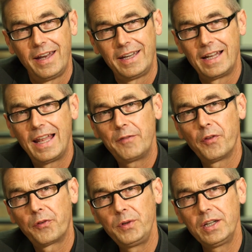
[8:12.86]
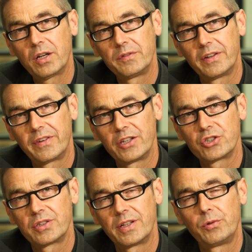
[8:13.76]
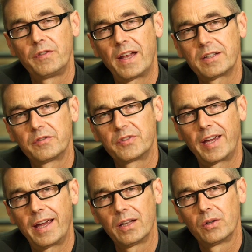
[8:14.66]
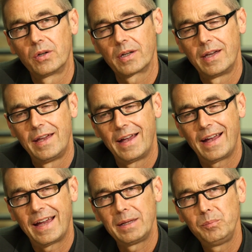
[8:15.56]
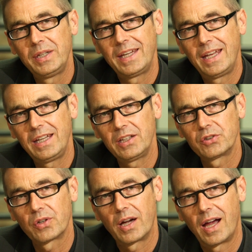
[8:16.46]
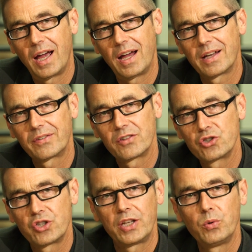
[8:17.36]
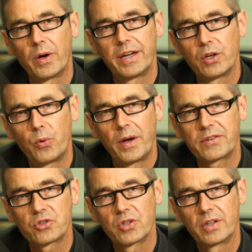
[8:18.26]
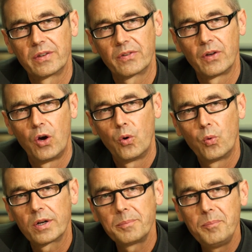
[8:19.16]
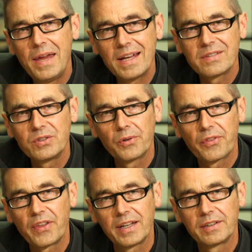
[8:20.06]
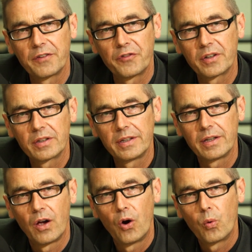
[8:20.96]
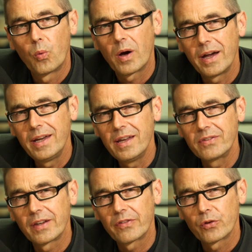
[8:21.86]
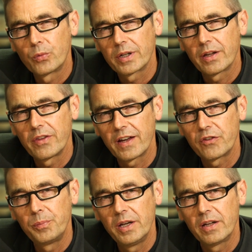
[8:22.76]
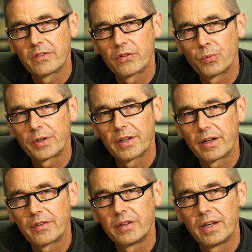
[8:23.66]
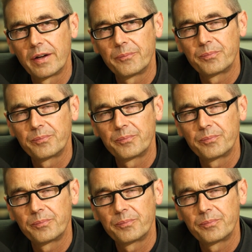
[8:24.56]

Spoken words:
In a level three conversation, a reflective dialogue, I'm beginning to ask genuine questions. What makes you think differently? Why is it? So what are the experiences? What are the